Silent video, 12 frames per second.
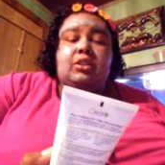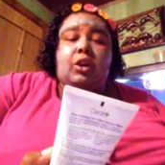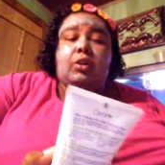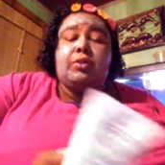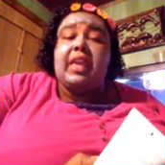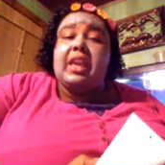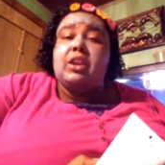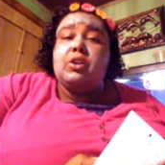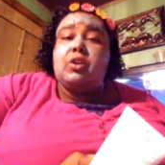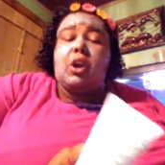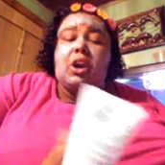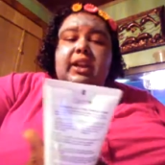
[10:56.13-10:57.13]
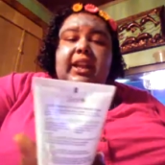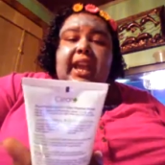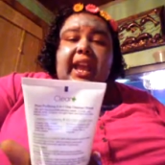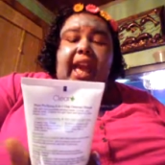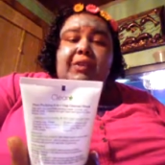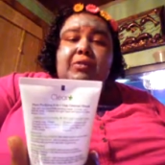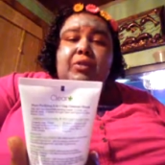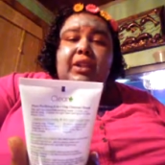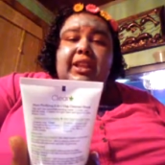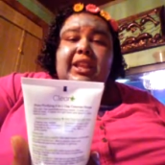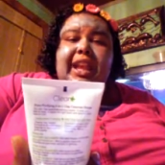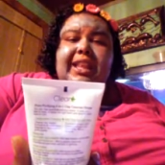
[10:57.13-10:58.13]
So, thank you, Garnier. I
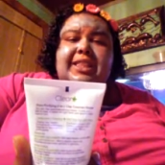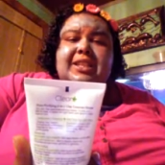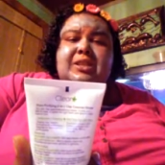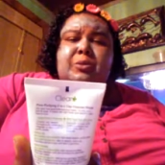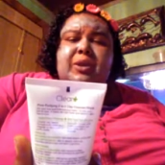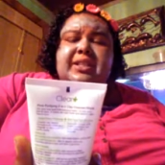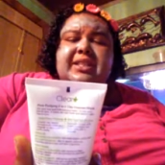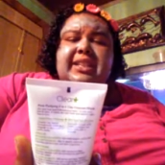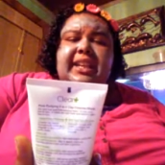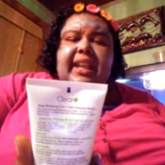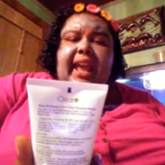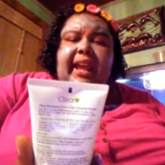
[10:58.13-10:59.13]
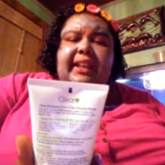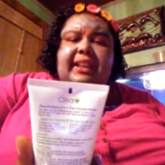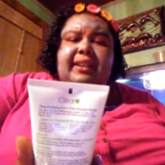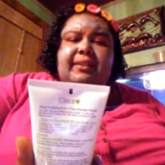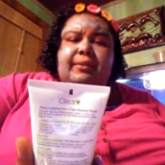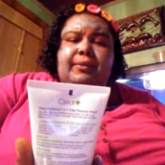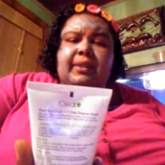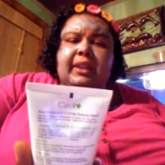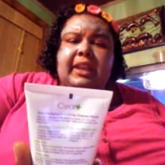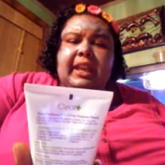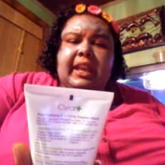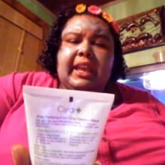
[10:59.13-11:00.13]
really like this one, Skin Active.
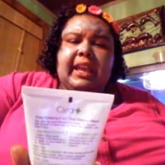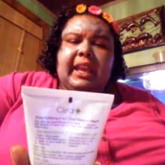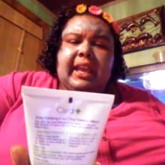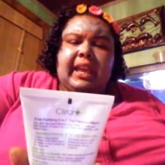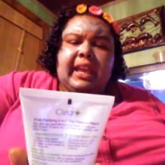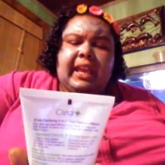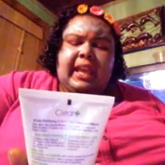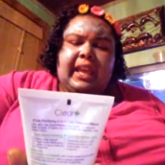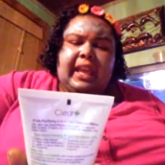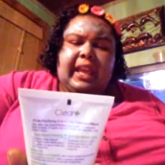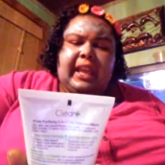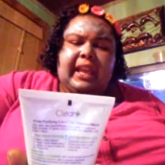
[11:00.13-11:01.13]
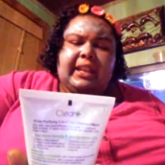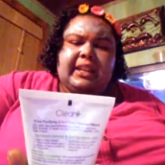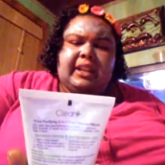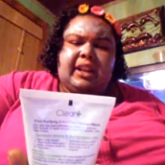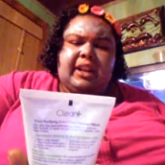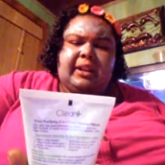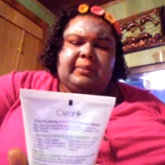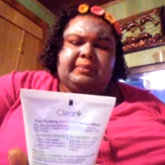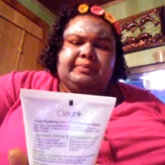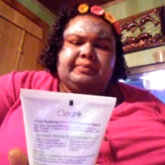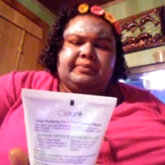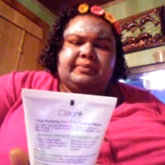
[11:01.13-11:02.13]
And
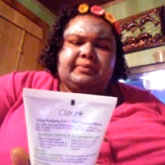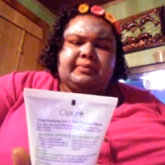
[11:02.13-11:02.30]
um,